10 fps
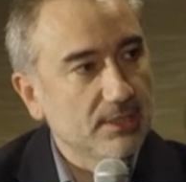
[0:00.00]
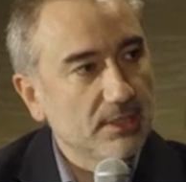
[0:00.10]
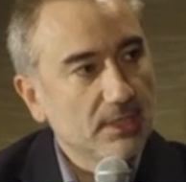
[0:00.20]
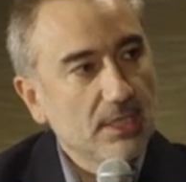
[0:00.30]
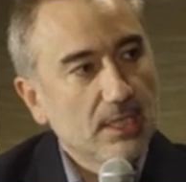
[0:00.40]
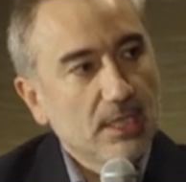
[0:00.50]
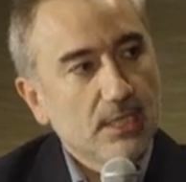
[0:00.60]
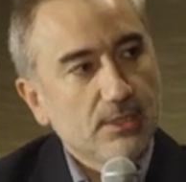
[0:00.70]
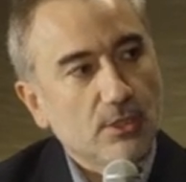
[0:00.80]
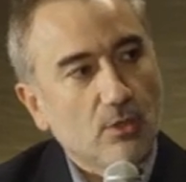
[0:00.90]
right?
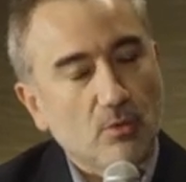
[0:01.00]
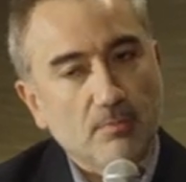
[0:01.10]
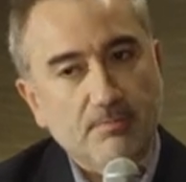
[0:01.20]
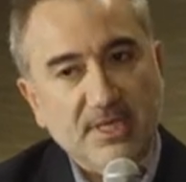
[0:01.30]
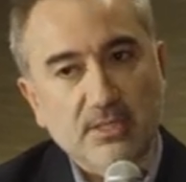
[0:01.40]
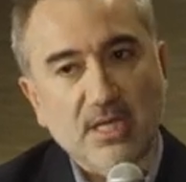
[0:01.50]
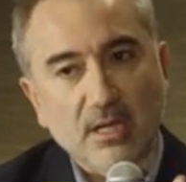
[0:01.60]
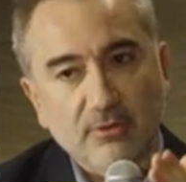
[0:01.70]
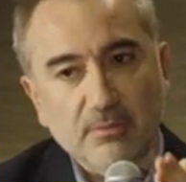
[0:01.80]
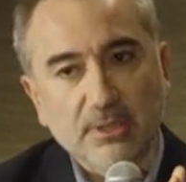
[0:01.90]
So, because
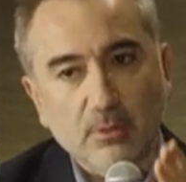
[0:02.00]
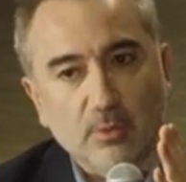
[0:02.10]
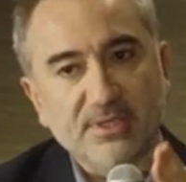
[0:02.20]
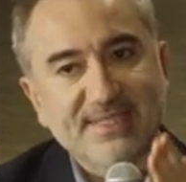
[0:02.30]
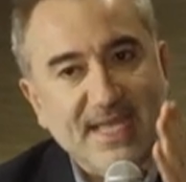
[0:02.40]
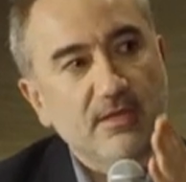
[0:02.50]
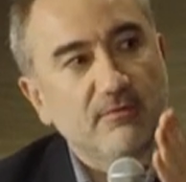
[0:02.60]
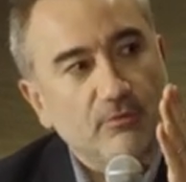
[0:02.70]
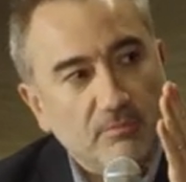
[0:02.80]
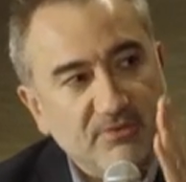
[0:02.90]
ultimately we're
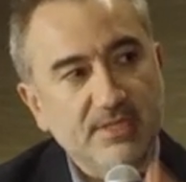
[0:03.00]
standing for